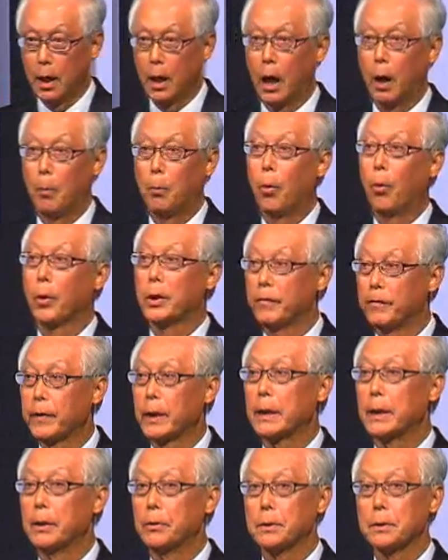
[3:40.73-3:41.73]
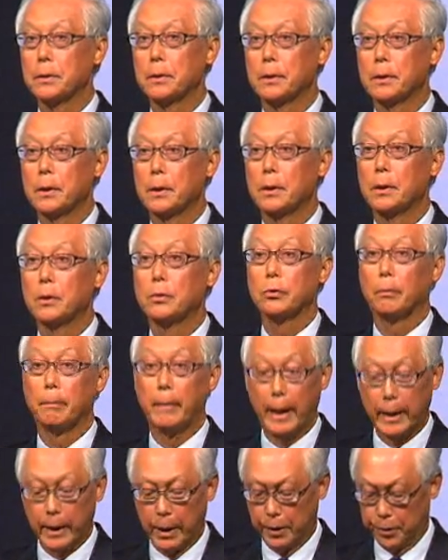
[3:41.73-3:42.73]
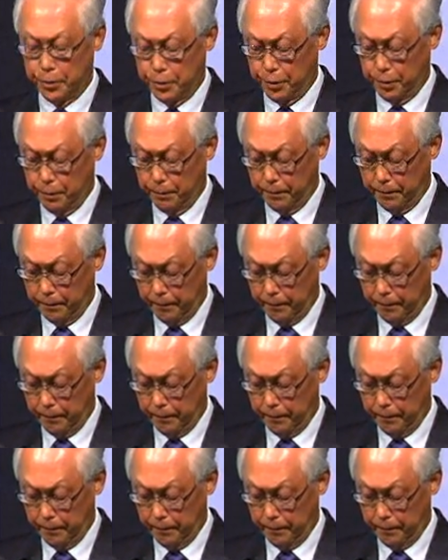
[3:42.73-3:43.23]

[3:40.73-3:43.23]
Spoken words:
are more difficult to manage.